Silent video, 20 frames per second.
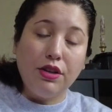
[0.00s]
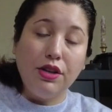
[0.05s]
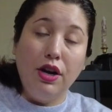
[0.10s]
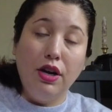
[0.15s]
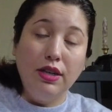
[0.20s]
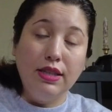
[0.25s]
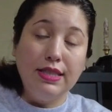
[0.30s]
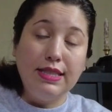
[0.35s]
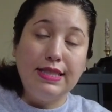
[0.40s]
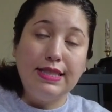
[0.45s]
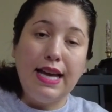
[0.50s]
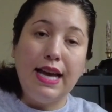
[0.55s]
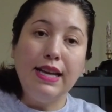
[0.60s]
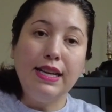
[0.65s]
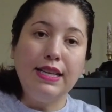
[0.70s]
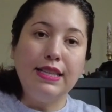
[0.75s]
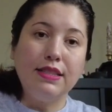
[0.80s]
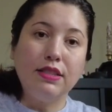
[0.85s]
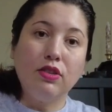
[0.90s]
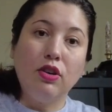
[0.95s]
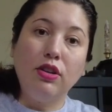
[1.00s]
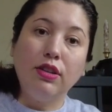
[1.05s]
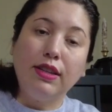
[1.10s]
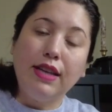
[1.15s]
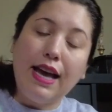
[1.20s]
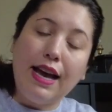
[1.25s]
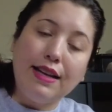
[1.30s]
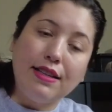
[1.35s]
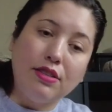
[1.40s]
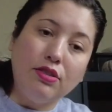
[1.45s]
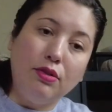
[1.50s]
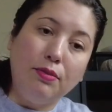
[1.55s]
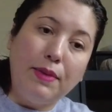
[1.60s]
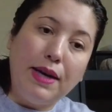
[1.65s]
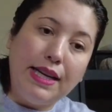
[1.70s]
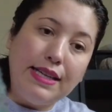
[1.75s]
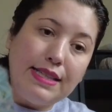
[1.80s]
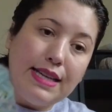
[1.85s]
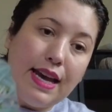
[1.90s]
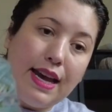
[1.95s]
yarn set. It's called Castle
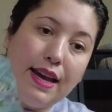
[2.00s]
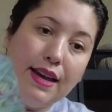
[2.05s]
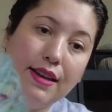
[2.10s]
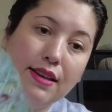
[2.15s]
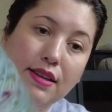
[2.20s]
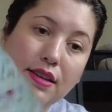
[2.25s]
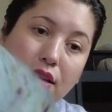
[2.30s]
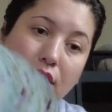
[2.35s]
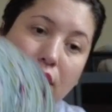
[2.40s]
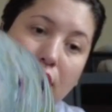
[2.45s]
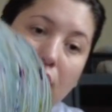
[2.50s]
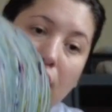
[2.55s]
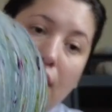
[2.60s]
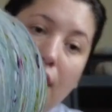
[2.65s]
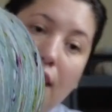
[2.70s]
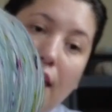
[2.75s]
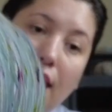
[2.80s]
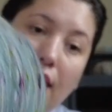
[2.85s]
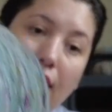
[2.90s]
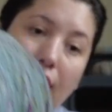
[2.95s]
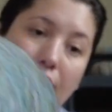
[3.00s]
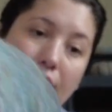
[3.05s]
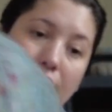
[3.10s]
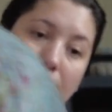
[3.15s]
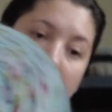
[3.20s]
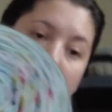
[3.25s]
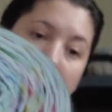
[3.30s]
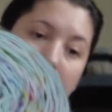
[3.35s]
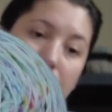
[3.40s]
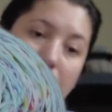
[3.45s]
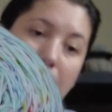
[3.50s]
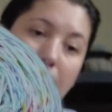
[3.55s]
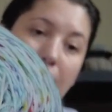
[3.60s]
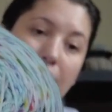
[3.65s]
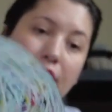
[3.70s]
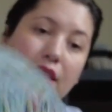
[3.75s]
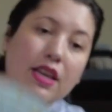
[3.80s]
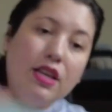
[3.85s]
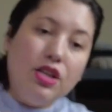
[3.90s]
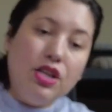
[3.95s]
by Day. And I
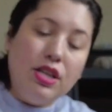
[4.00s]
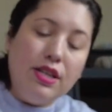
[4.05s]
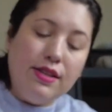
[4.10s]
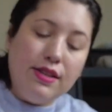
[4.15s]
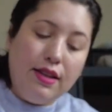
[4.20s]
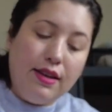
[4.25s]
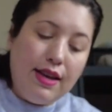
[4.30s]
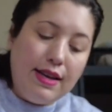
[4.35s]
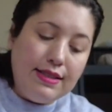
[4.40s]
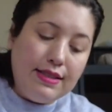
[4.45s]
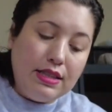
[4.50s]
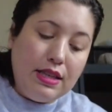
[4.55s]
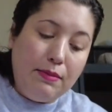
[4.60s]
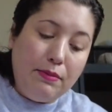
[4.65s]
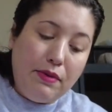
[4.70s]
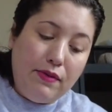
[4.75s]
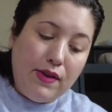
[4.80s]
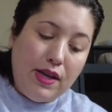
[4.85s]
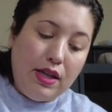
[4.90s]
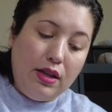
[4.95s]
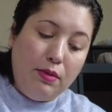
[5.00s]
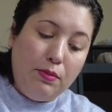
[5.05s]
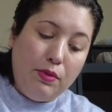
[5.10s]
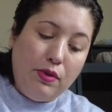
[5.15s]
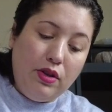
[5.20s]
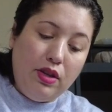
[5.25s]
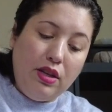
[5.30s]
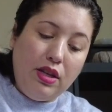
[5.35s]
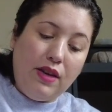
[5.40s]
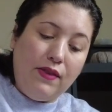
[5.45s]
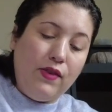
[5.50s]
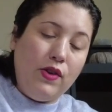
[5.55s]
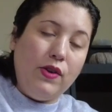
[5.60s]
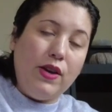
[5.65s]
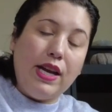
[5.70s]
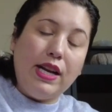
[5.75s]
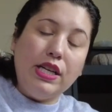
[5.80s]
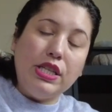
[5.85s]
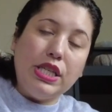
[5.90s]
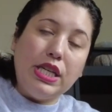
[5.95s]
think she still has some available. If you
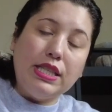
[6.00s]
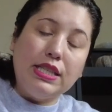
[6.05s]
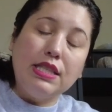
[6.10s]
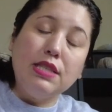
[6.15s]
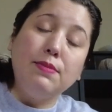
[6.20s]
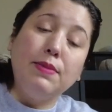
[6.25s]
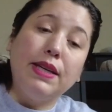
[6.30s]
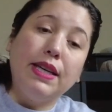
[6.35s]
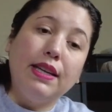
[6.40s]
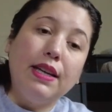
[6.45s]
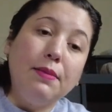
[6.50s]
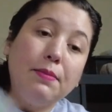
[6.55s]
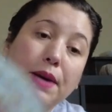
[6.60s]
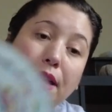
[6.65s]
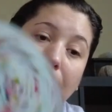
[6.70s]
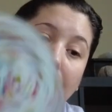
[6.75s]
get a chance to pick it up, I